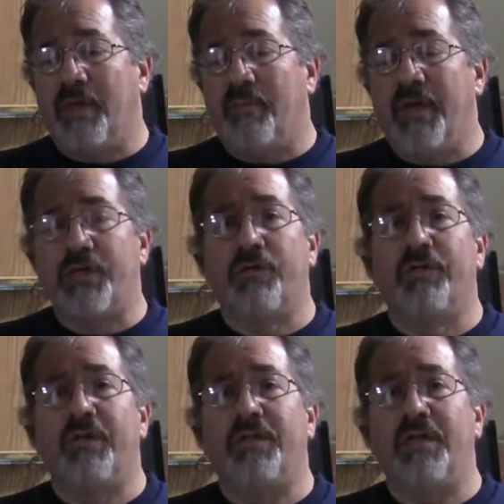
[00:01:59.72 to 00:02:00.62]
make sure
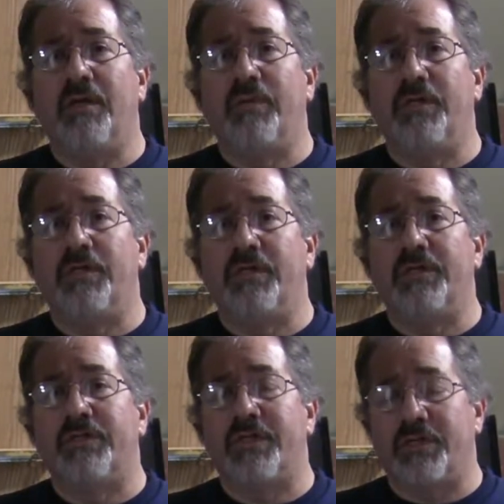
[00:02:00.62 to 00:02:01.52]
that the image
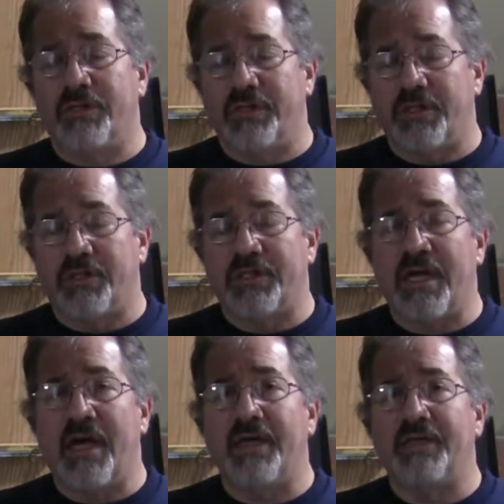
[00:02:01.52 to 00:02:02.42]
is such and such a
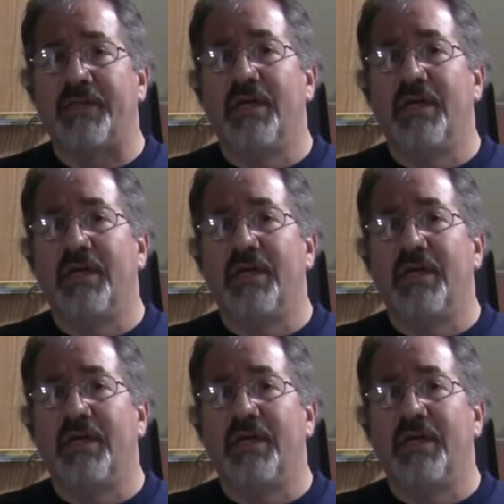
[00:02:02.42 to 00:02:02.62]
size,